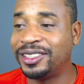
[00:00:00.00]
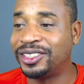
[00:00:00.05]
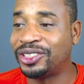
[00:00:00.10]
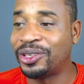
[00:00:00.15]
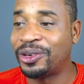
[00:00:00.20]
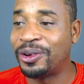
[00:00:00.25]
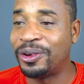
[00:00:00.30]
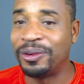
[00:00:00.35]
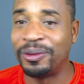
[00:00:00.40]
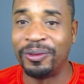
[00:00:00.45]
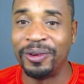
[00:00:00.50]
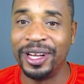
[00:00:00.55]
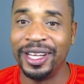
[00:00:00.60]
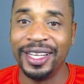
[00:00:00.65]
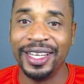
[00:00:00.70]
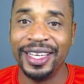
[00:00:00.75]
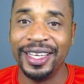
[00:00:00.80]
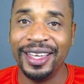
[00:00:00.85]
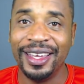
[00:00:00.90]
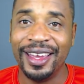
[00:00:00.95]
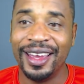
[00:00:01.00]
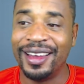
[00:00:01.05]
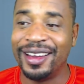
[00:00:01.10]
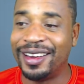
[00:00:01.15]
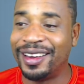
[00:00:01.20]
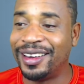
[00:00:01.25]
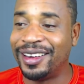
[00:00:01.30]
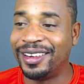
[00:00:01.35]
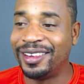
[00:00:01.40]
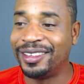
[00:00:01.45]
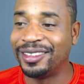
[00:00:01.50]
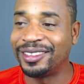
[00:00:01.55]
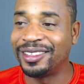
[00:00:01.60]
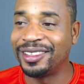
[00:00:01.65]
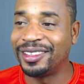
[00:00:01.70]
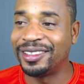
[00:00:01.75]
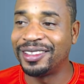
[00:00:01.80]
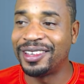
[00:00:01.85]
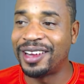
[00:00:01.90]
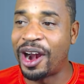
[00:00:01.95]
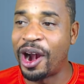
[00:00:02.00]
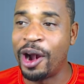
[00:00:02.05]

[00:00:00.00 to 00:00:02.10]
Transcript: So really, the